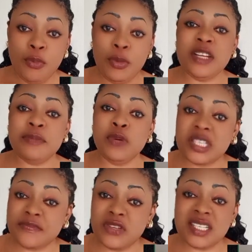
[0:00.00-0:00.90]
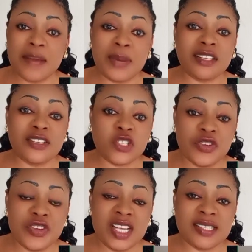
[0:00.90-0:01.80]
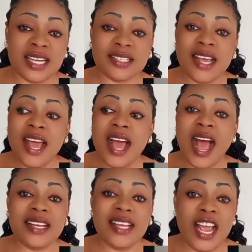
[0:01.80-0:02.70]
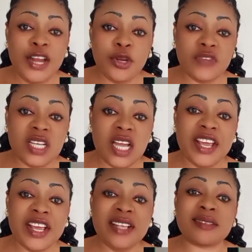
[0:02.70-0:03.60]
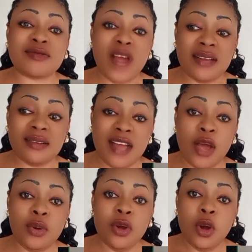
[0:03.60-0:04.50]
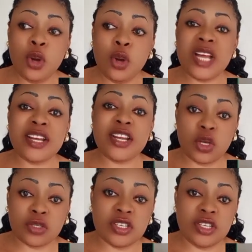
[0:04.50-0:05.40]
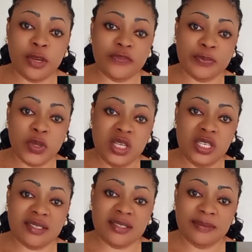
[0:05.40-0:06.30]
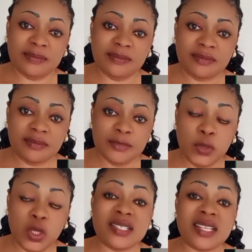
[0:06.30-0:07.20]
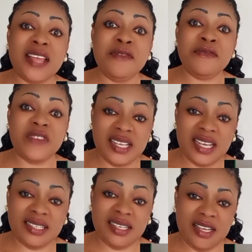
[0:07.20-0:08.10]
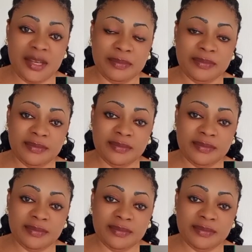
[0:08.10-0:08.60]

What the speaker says: But the beautiful thing about this story is that at the end of the day, he is right now under the custody of the police. Police are investigating him.